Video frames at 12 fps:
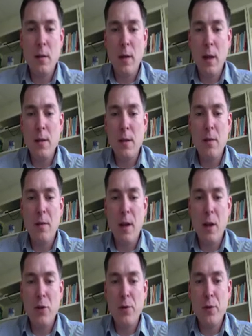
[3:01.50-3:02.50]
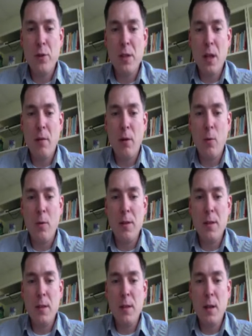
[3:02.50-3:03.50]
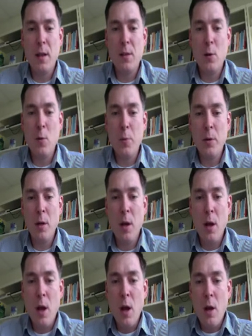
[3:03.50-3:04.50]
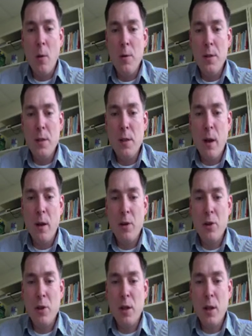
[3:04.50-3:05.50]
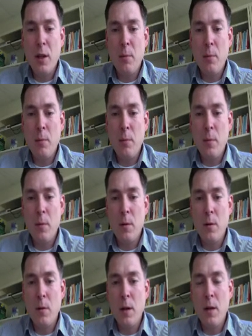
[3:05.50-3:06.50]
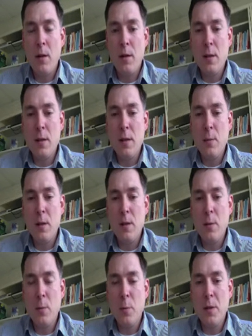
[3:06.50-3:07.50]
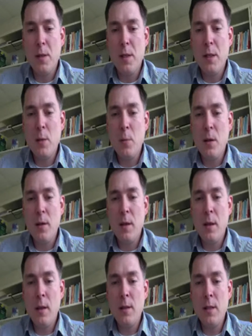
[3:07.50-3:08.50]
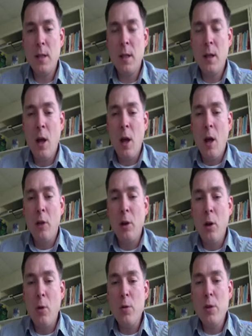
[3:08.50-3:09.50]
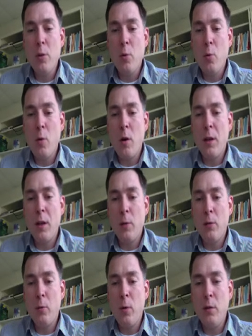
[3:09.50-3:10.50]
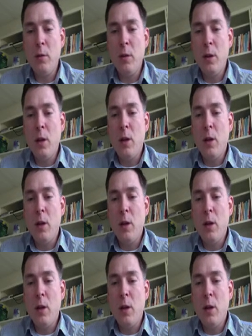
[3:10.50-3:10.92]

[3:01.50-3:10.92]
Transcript: that's the advantage of just having one syntax open. We see reaction time, right? System missing will be system missing. The lowest through 1 equals 1,